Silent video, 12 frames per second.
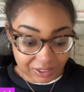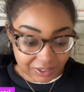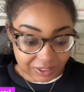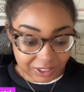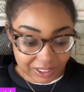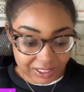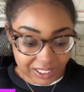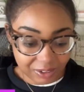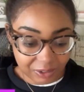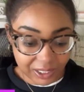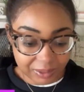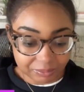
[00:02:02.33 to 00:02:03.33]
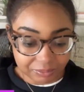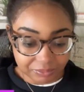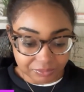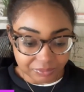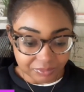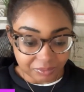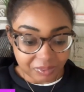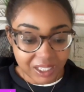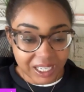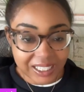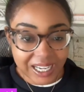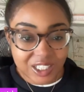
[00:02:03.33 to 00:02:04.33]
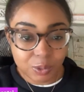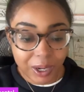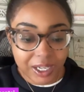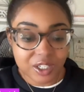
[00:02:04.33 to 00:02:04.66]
You get that, right? And that's why